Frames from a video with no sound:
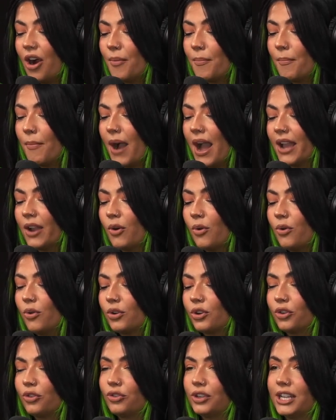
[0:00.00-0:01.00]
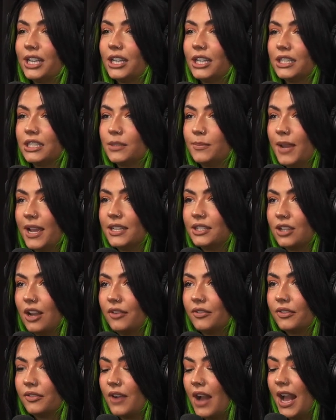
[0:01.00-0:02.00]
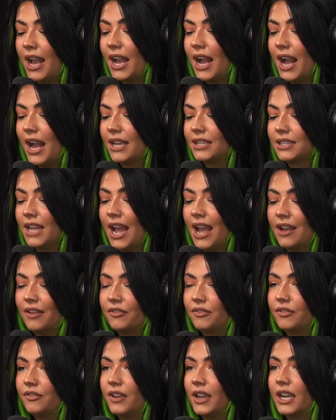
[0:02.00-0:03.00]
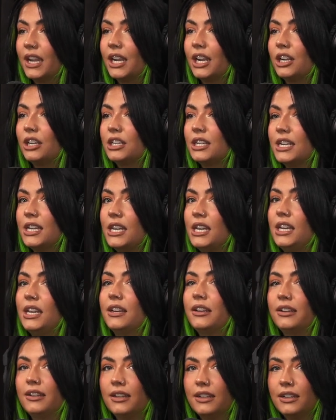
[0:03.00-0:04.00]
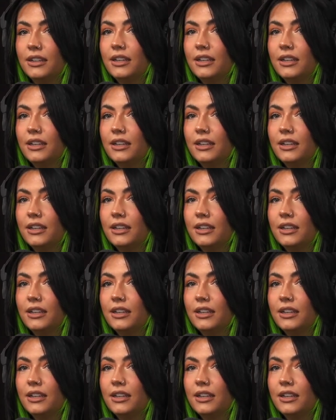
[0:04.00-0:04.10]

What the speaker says: my whole career is based off of high highs. I have very